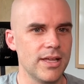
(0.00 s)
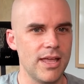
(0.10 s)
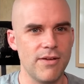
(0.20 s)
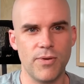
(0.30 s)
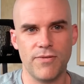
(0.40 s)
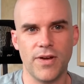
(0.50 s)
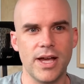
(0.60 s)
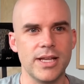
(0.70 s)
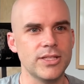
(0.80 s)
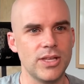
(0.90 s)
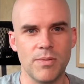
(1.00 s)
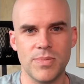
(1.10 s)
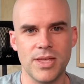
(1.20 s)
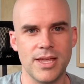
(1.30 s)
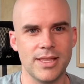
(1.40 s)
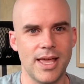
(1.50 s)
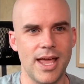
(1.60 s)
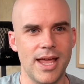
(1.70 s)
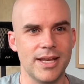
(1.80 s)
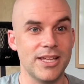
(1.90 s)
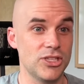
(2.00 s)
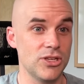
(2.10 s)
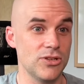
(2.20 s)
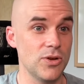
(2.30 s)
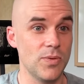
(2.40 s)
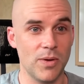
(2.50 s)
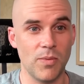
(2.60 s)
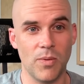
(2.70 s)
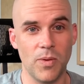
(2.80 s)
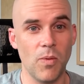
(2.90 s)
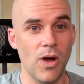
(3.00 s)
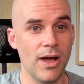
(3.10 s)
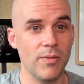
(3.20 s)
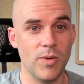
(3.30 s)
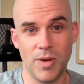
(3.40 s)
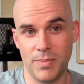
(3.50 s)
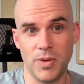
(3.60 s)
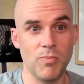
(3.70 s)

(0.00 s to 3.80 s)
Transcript: If we find something that isn't doing what we want, we might be